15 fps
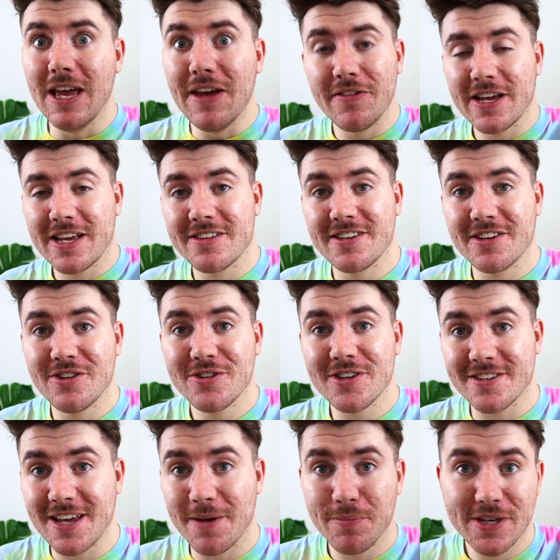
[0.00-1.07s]
If it continues
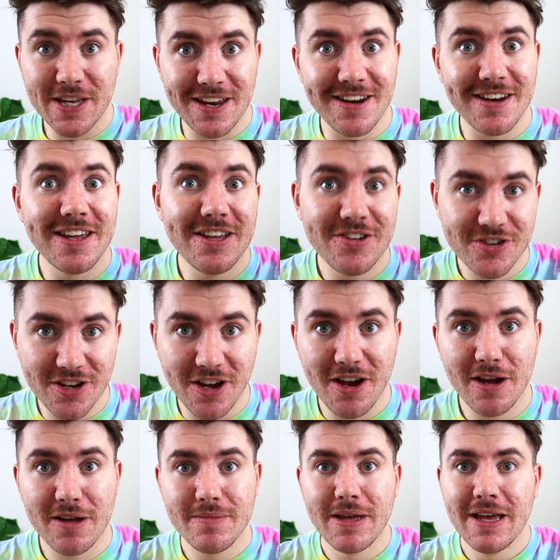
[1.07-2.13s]
at 10% each
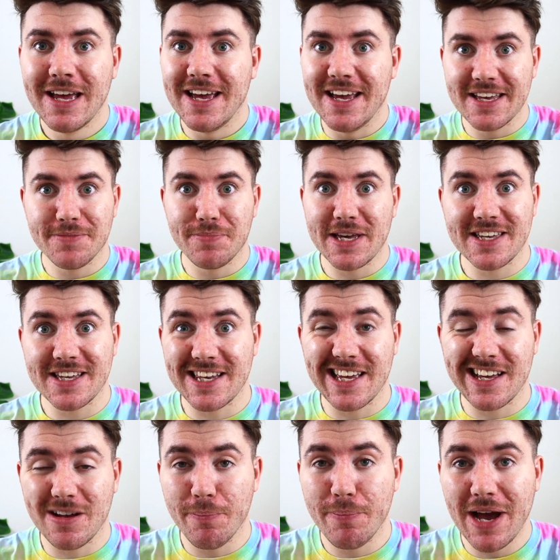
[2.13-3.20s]
time, it's basically a
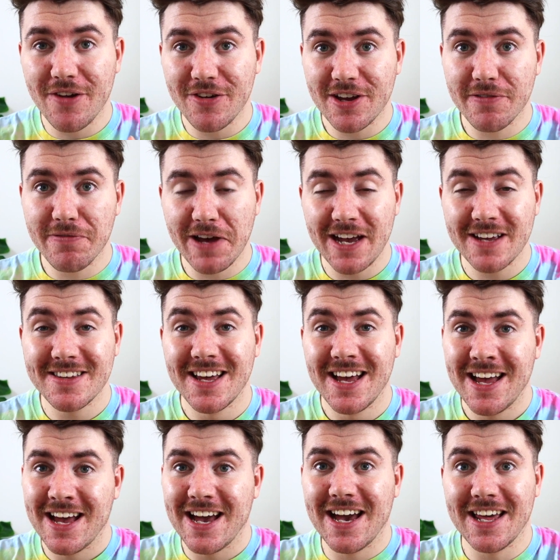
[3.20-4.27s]
compounding effect,
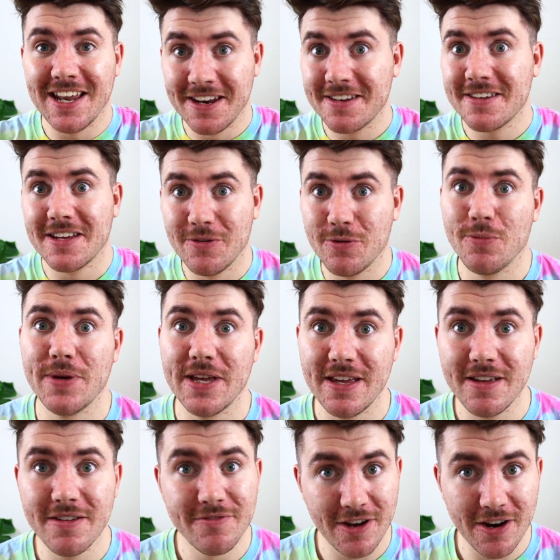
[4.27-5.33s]
and it will
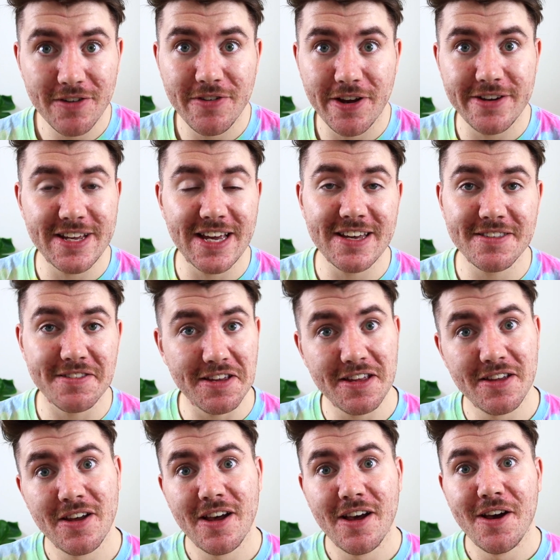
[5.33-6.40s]
be very, very
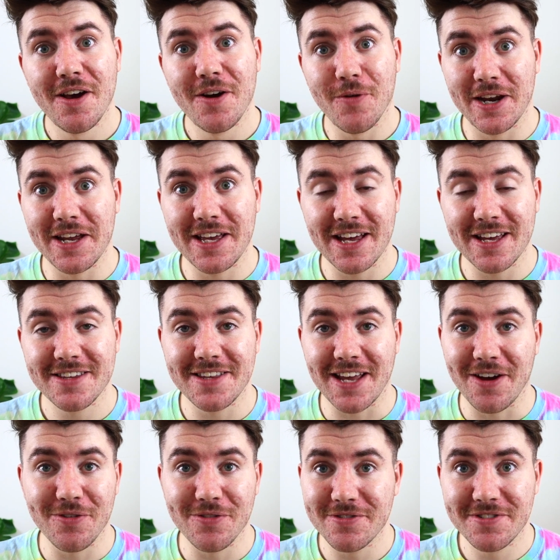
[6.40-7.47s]
tasty when it gets
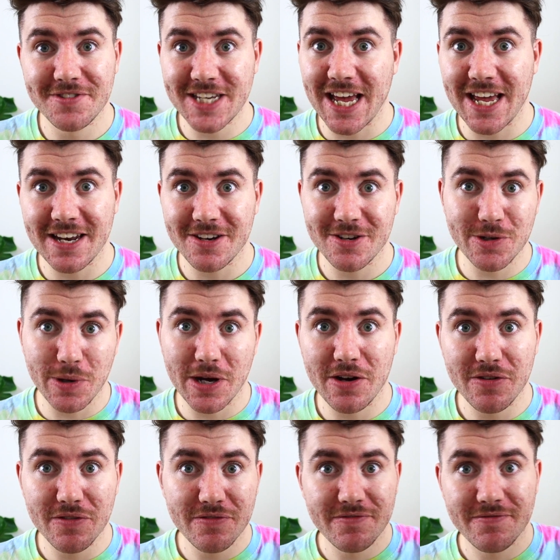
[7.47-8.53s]
down 10,
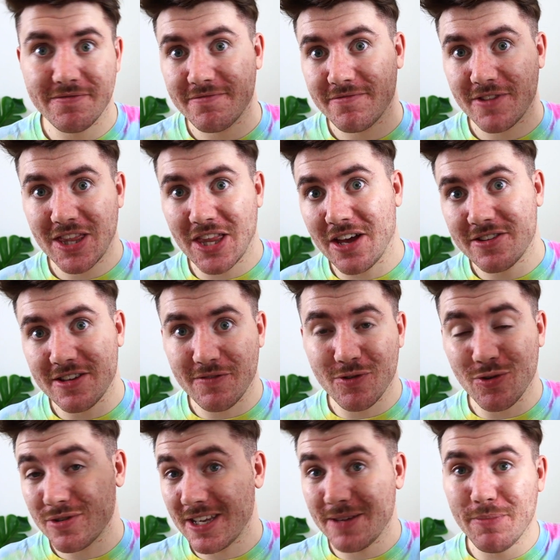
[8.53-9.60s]
12, 13, 14